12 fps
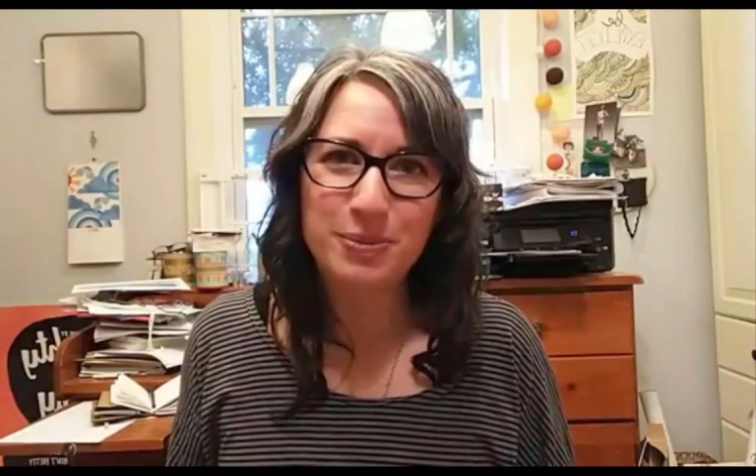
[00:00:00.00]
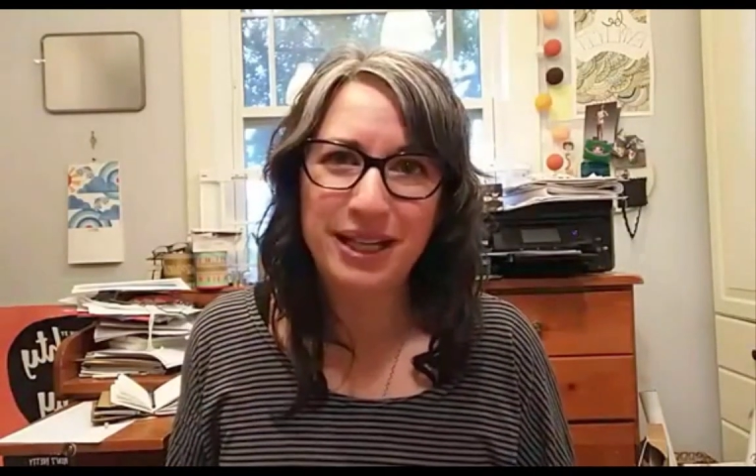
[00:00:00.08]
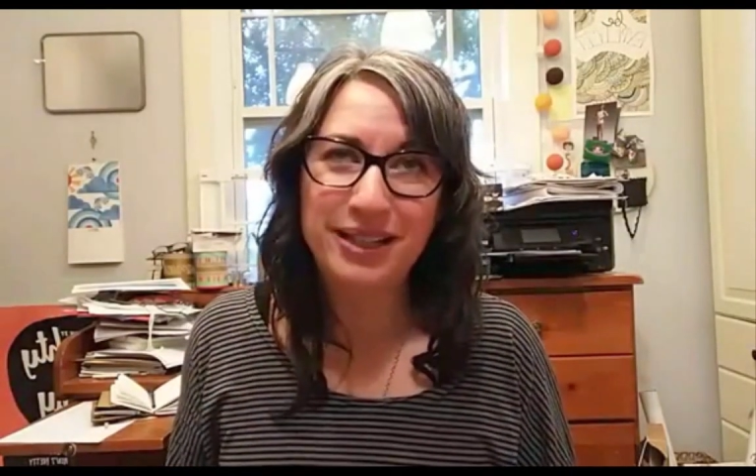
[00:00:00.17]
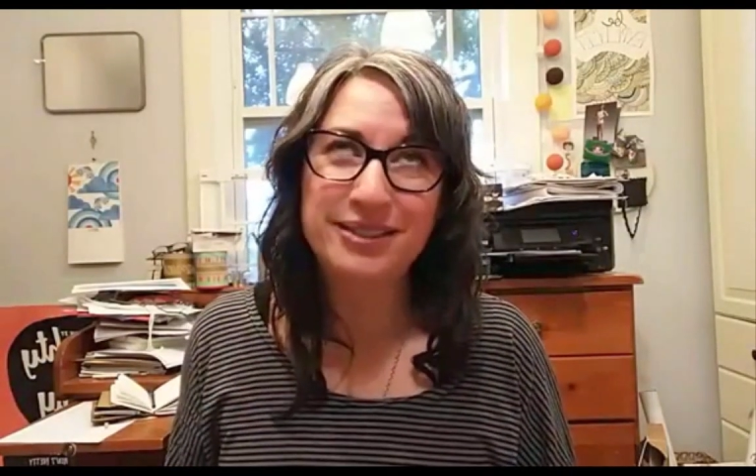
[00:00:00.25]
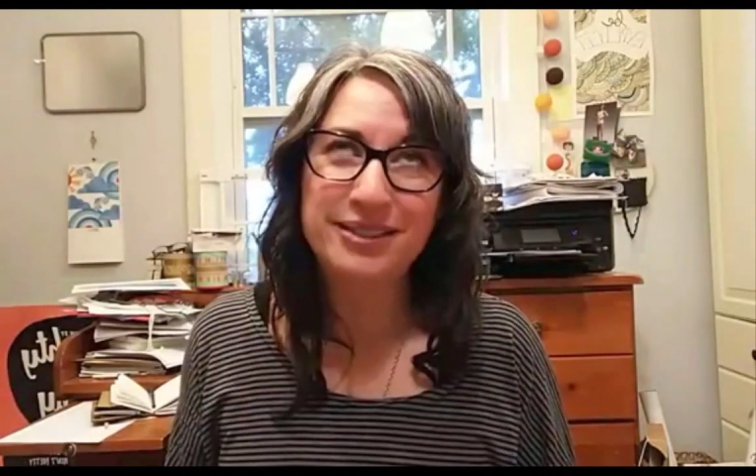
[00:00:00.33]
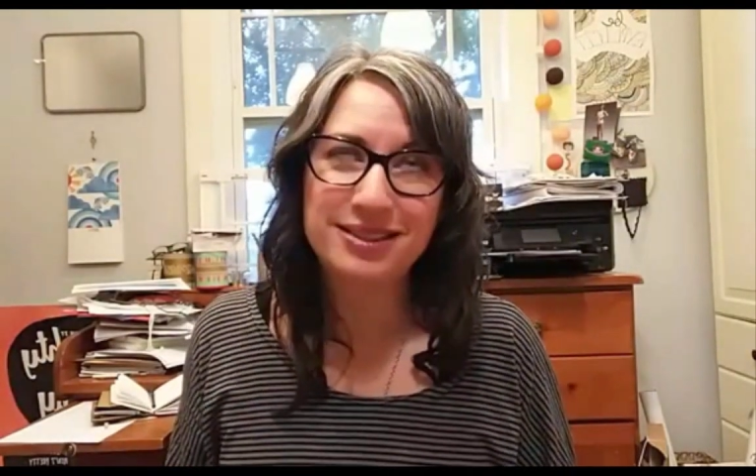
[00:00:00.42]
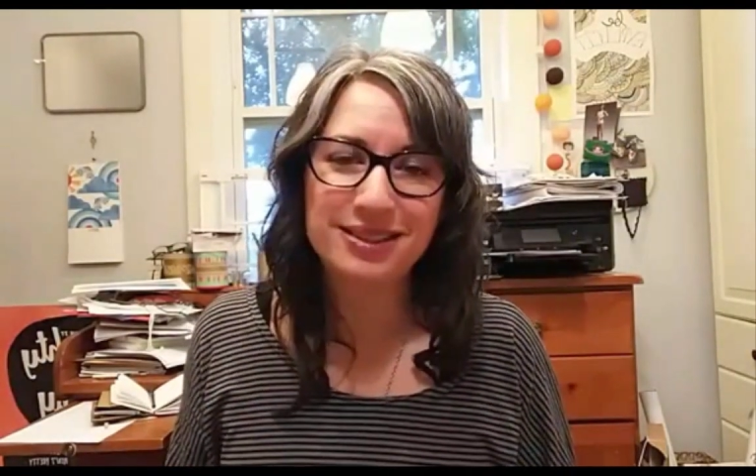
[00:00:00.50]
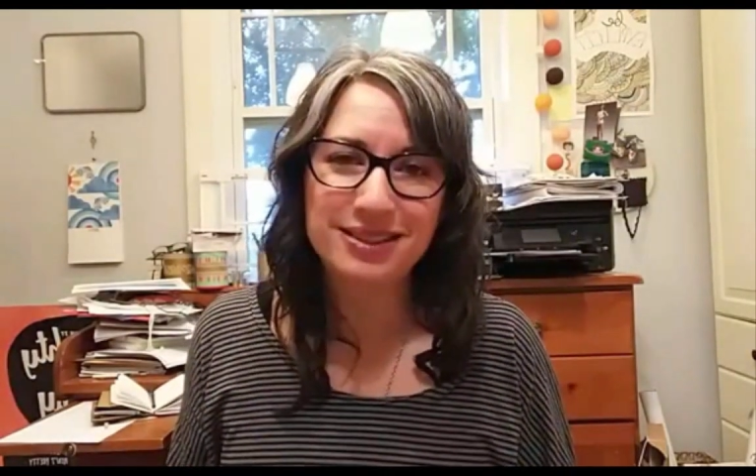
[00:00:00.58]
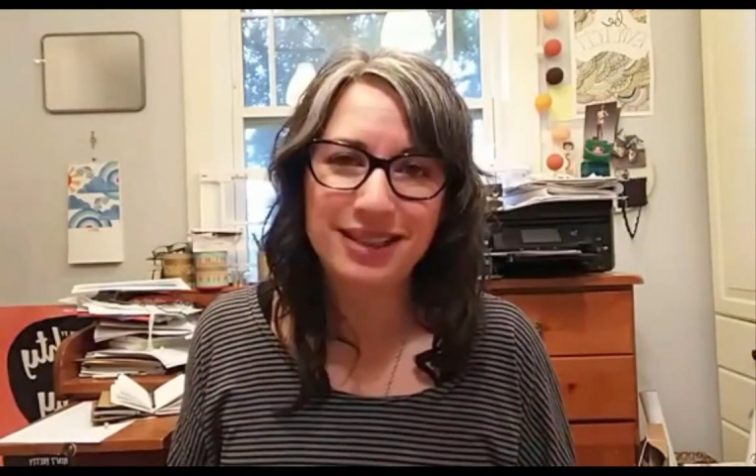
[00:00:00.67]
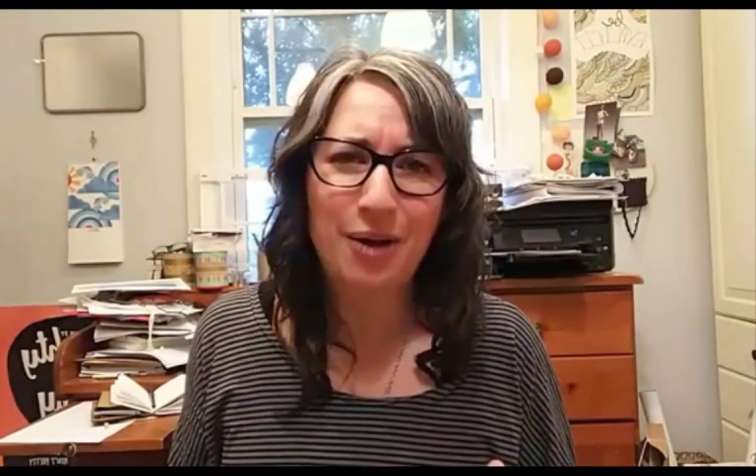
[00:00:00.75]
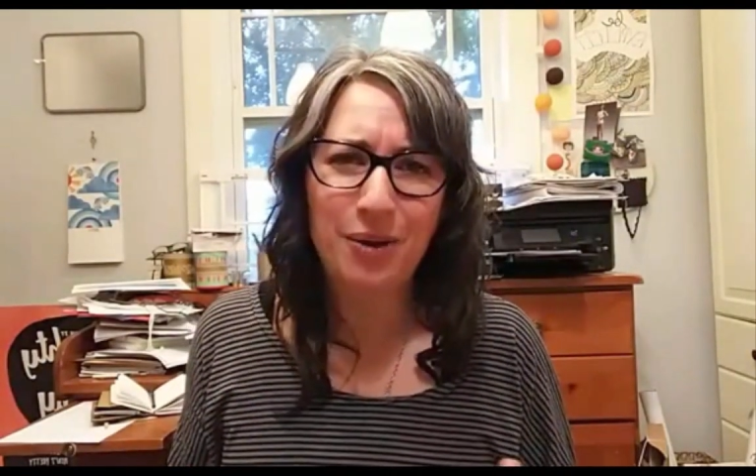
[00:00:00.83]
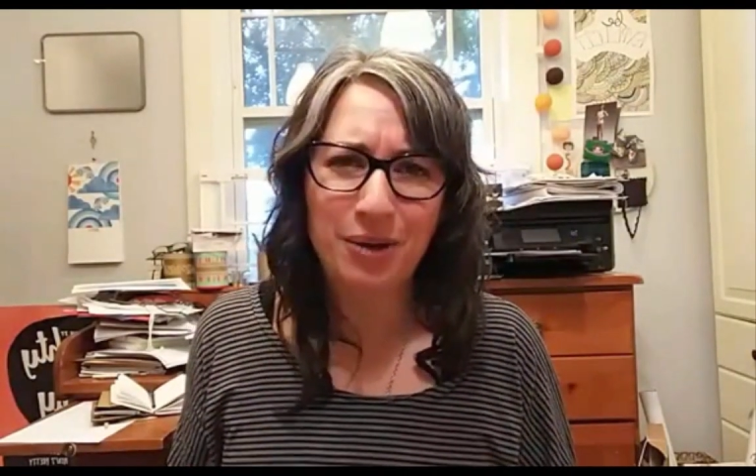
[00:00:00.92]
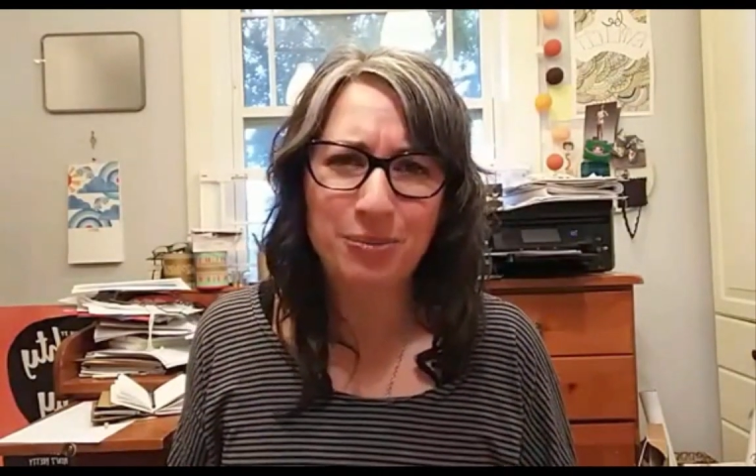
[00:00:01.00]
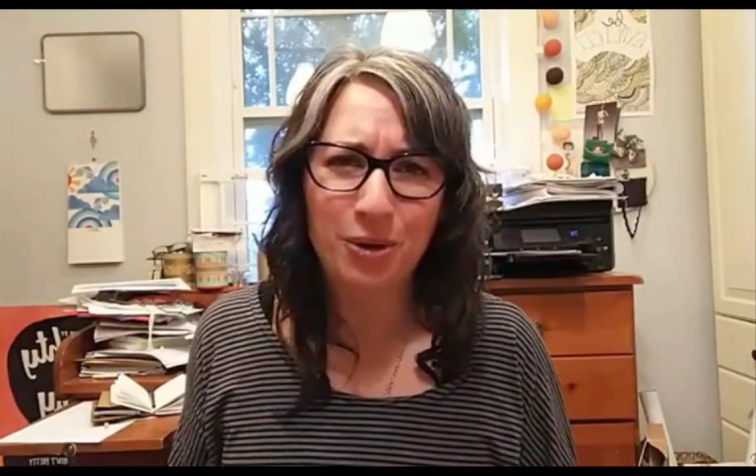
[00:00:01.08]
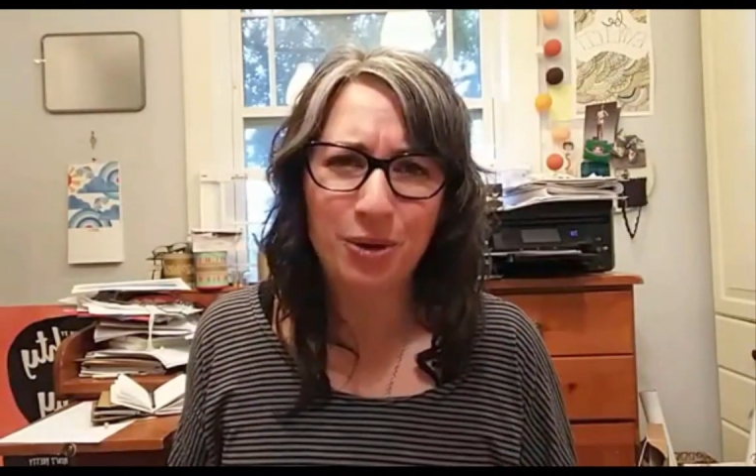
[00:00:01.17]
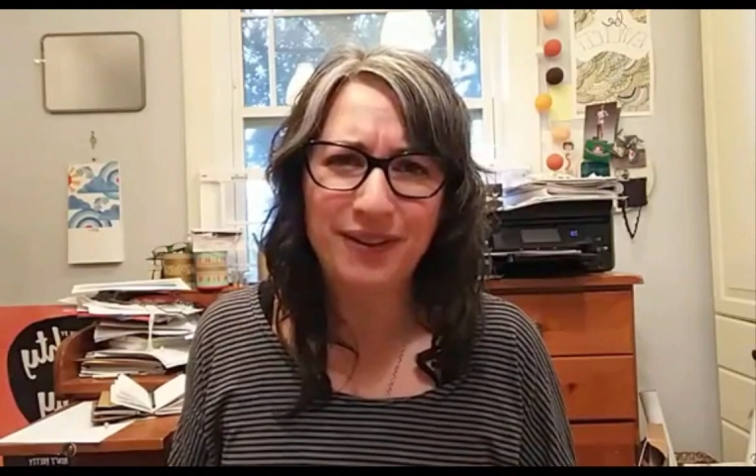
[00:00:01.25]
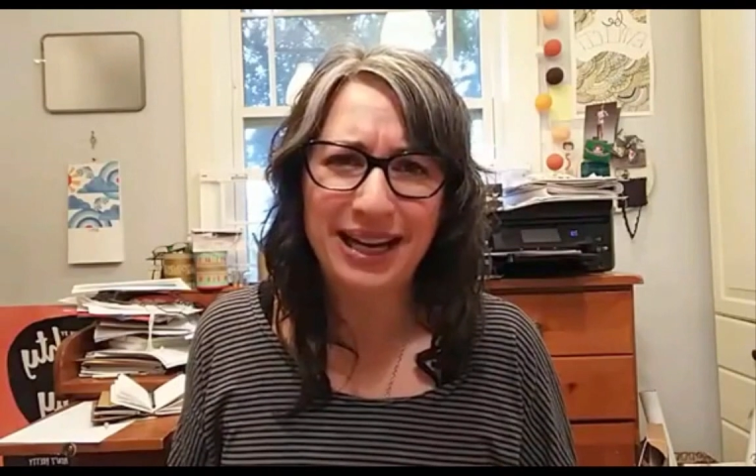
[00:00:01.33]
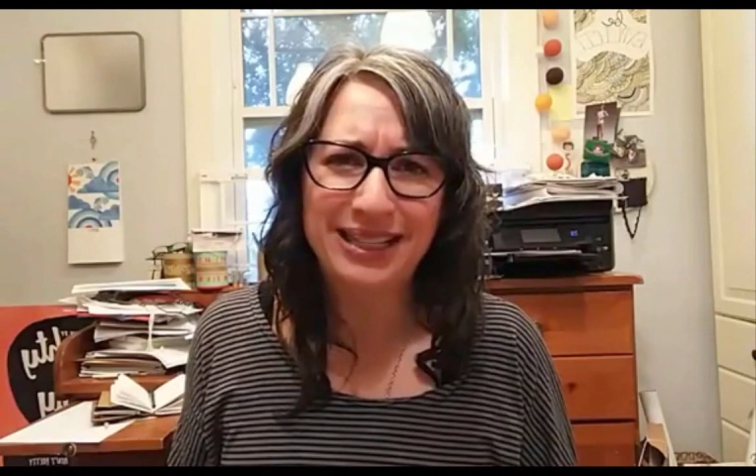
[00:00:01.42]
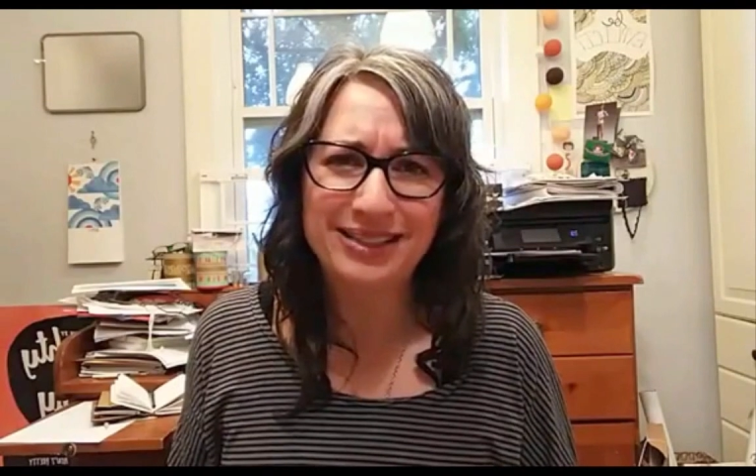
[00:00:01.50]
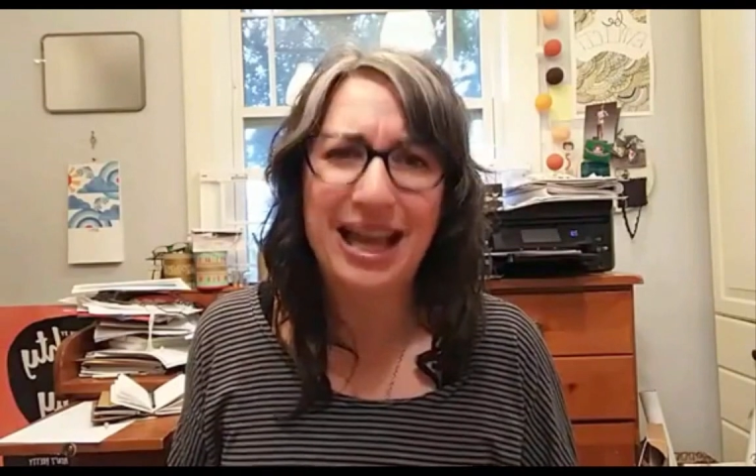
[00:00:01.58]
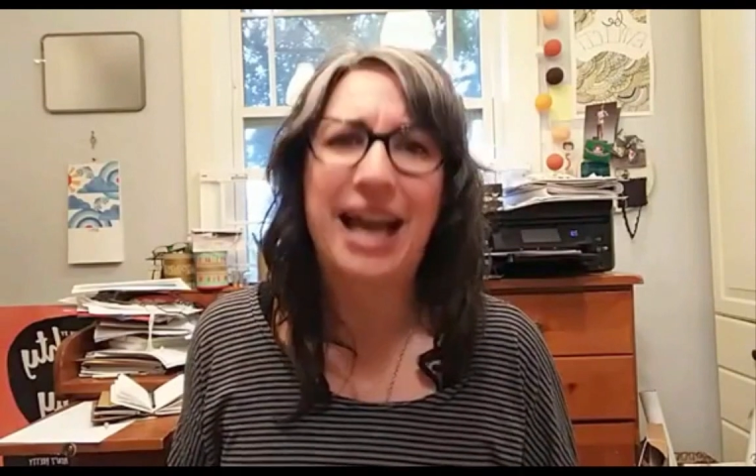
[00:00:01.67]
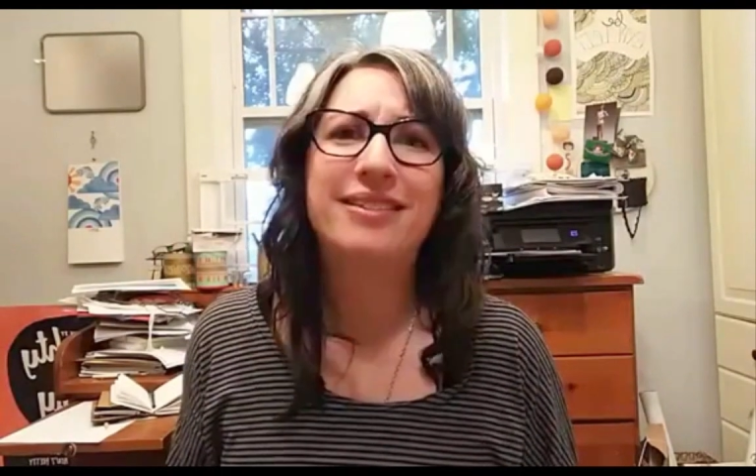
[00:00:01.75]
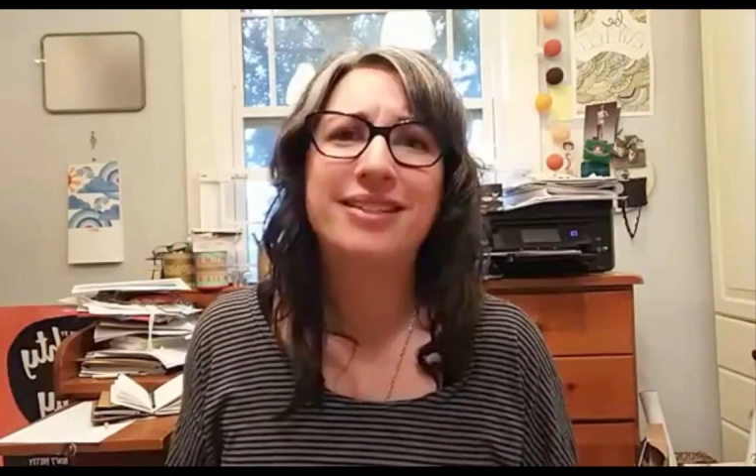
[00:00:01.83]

because how unmotivating is that?